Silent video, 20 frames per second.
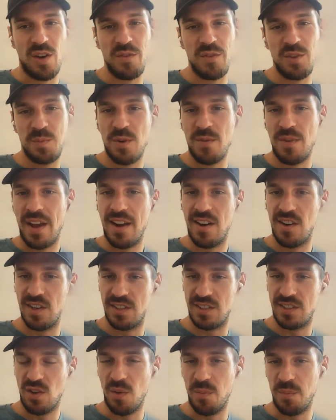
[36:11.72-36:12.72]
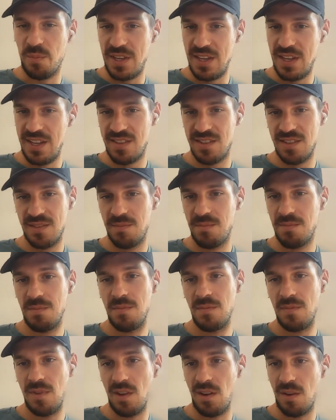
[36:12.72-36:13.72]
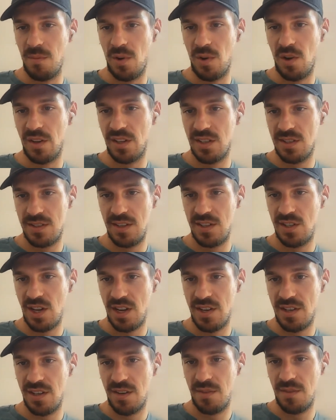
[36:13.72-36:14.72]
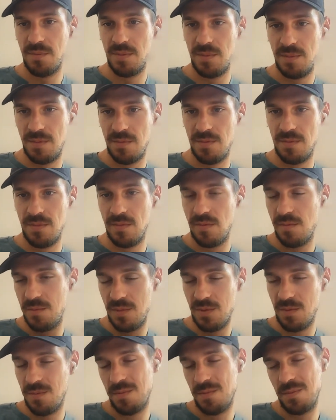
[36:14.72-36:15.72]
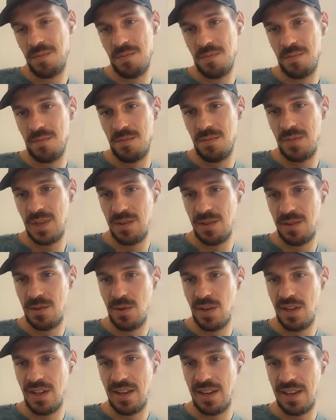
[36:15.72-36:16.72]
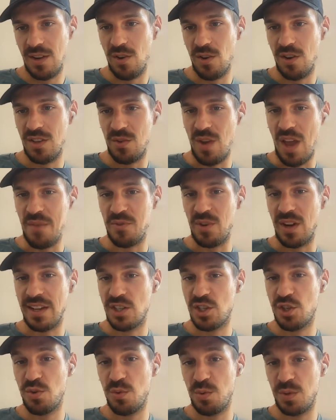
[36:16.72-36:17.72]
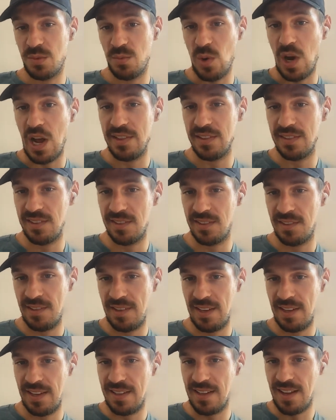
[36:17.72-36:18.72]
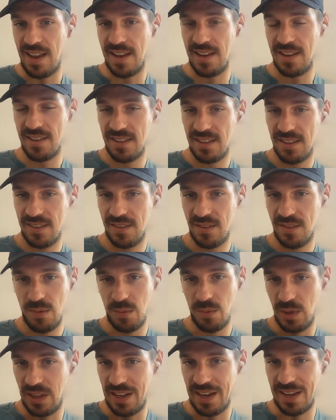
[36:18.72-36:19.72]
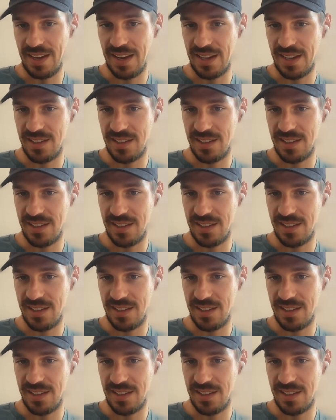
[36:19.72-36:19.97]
service providers compete amongst each other? Between like, or do you have to like choose one that like will like